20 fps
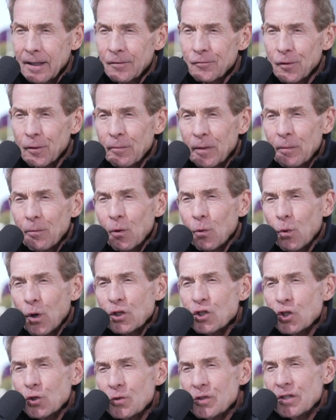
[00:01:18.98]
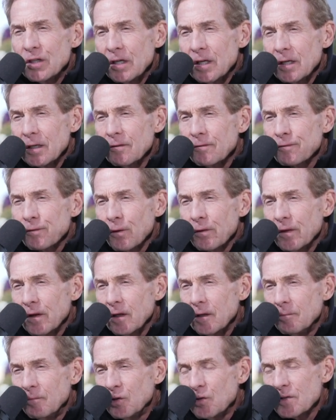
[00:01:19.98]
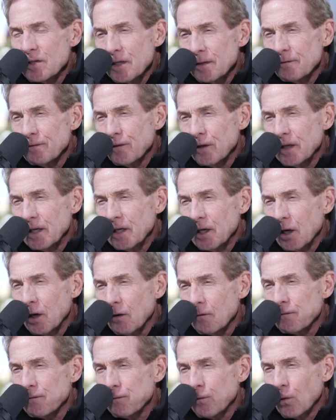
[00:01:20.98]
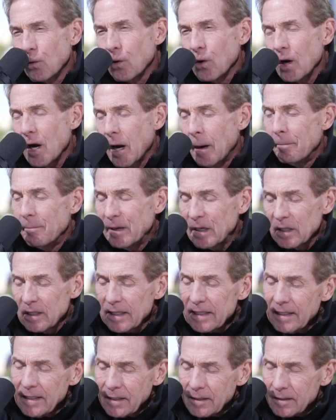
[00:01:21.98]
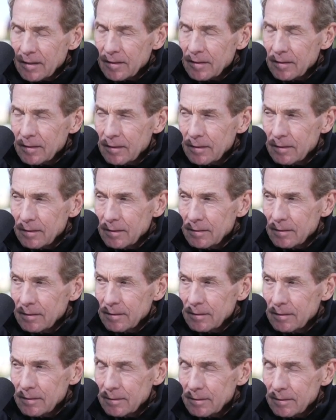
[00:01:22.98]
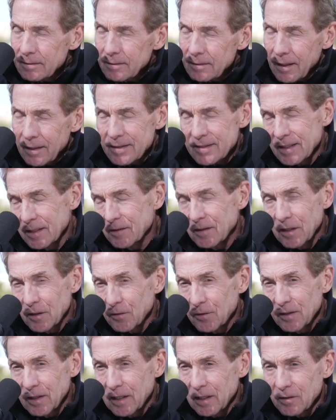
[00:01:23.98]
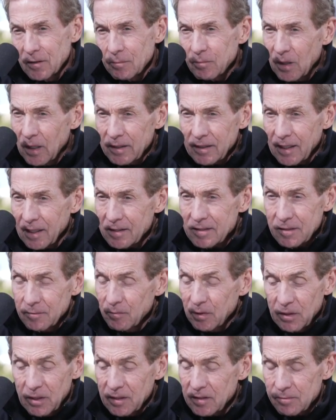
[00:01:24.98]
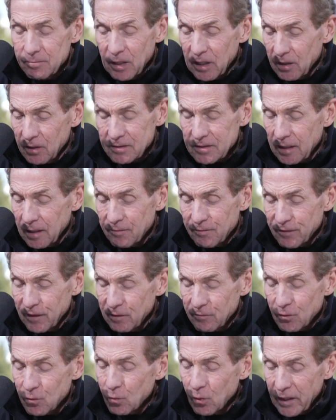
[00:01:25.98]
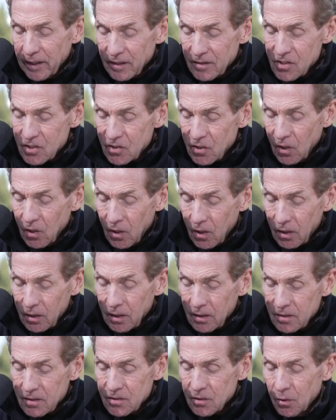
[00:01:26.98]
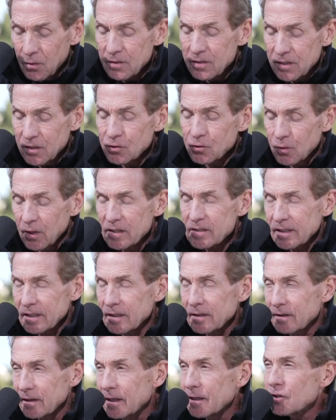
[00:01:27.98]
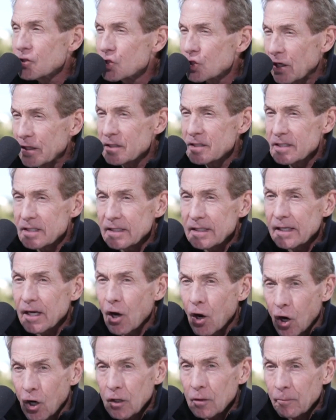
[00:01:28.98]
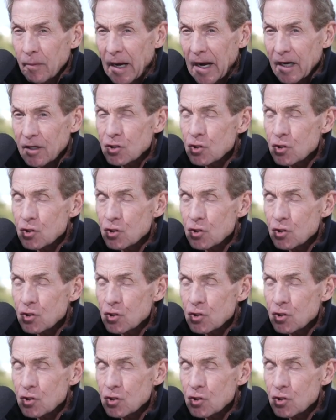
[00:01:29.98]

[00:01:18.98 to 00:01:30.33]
remember what you did for the music video for A Milli? I said the other day on the podcast, A Milli is my all time favorite Wayne song. So it was interesting that Jay Z harked back